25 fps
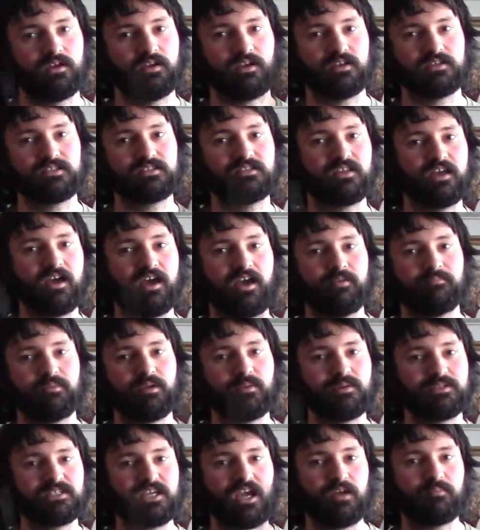It's there,
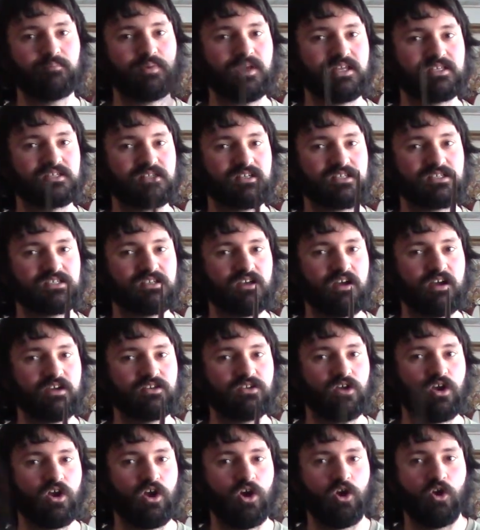maybe to get beaten
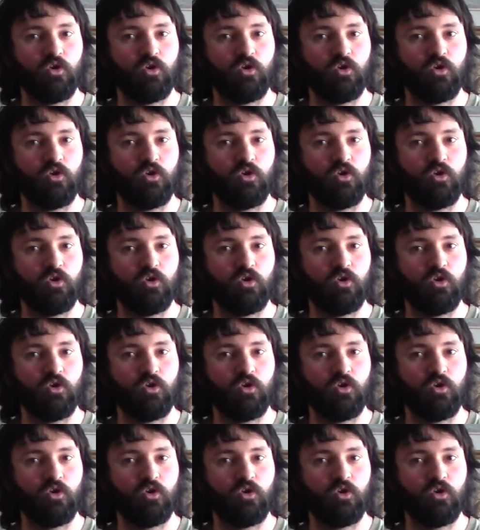aside,